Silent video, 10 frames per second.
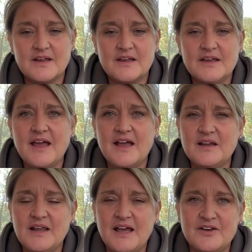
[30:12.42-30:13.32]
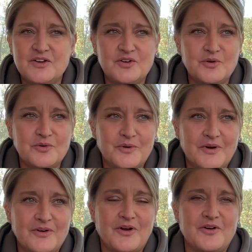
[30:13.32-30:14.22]
Yeah, a lot,
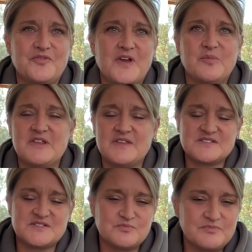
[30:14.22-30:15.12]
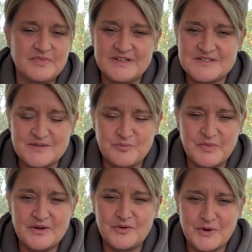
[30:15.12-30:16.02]
our family, it's an
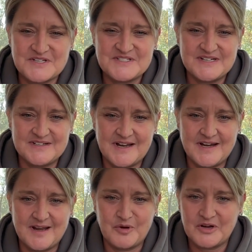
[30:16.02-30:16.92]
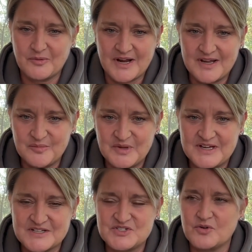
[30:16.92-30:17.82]
interesting dynamic, right?
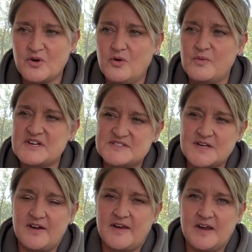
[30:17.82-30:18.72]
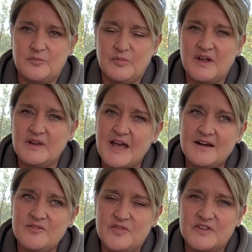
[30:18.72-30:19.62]
Because you're always talking a
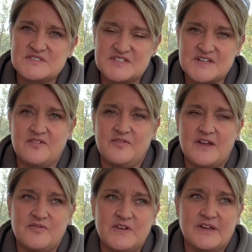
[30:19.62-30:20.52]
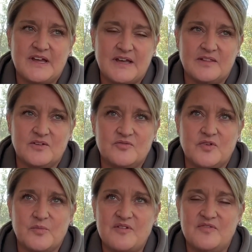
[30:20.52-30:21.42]
lot of the stuff I feel like I learned
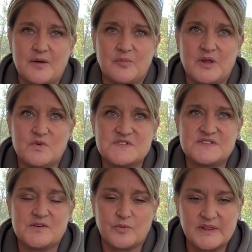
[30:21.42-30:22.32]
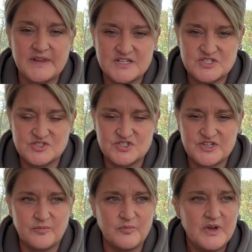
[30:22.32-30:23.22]
from my family was the
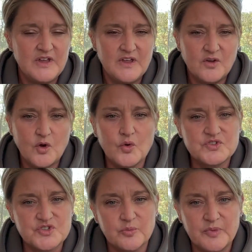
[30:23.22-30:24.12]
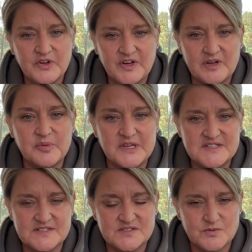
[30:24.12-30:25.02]
relationship culture building
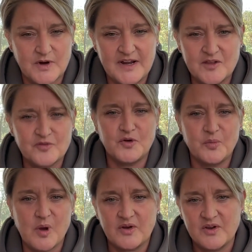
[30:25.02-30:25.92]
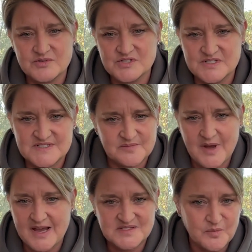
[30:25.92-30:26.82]
pieces, right? They're football coaches and
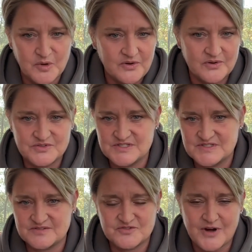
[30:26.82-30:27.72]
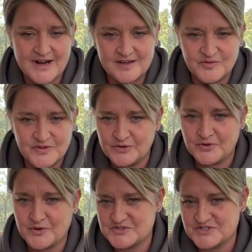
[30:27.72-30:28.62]
basketball coaches and track and
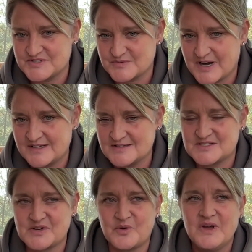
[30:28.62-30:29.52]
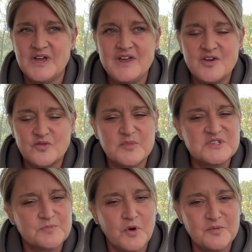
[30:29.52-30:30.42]
field coaches, right? So from a
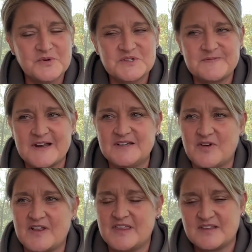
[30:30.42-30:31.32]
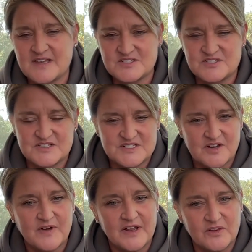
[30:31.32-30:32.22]
sport perspective, I think that's just
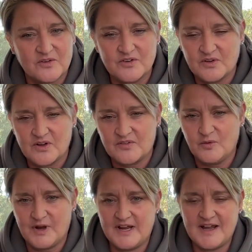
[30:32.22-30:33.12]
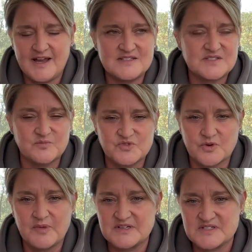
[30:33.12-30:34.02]
stuff I learned along the way. I had some
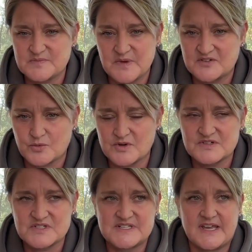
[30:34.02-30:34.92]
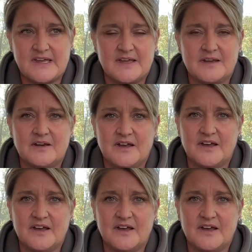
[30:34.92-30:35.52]
tremendous mentors and